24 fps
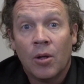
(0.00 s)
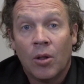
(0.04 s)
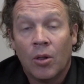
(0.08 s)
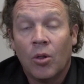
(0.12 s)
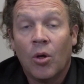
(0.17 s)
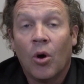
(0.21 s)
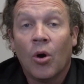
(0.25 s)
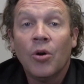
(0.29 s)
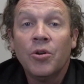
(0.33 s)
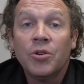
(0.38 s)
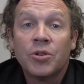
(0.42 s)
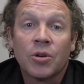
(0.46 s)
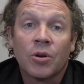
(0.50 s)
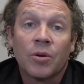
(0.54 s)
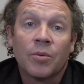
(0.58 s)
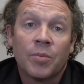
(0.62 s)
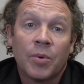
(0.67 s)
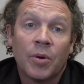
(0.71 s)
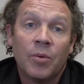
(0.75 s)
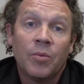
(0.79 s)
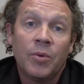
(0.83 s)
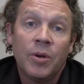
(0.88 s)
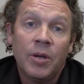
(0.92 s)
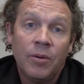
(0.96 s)
larger,
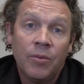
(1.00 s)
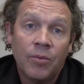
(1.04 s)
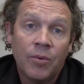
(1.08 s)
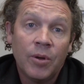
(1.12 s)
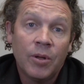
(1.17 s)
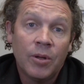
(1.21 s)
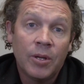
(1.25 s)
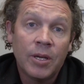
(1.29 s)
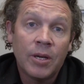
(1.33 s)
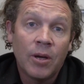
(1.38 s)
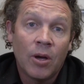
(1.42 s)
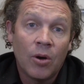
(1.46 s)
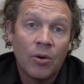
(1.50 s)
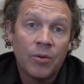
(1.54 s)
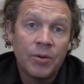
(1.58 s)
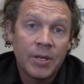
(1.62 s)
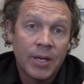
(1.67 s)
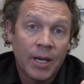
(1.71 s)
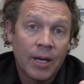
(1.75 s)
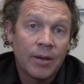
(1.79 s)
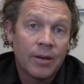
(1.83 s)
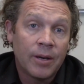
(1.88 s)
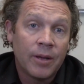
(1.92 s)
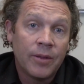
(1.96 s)
but we really hone
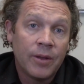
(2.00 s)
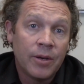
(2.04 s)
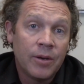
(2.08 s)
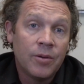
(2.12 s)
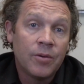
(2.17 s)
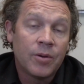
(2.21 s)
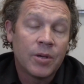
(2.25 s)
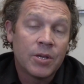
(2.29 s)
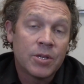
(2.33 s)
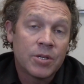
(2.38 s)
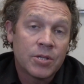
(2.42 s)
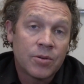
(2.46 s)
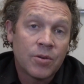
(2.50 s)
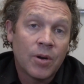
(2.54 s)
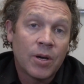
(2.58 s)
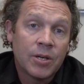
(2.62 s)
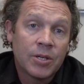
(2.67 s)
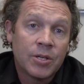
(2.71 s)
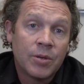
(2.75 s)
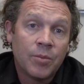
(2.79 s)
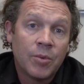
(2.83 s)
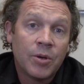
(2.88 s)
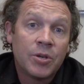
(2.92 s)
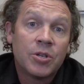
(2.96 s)
down on the new
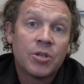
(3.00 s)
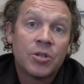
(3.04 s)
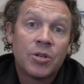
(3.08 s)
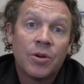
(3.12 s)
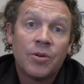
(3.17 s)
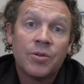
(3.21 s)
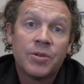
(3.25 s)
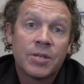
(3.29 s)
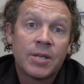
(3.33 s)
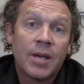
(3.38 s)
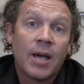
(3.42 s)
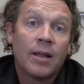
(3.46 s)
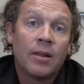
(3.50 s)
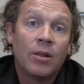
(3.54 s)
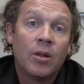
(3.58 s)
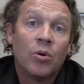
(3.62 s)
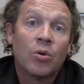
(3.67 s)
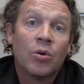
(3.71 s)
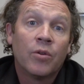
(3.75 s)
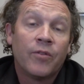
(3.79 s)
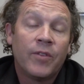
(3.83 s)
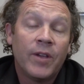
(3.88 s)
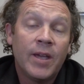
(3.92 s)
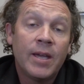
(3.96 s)
construction, which shows that
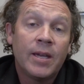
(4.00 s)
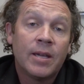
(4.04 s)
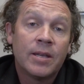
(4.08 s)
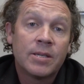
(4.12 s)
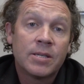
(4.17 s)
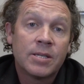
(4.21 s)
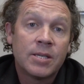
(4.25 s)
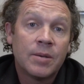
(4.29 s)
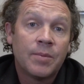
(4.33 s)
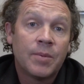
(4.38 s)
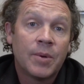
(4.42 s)
lower vacancy.